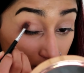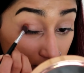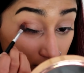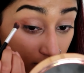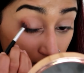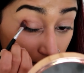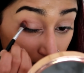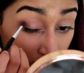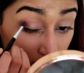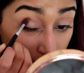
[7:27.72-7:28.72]

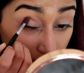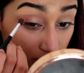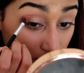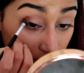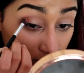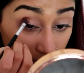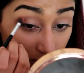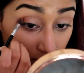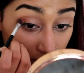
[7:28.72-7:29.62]
[no speech]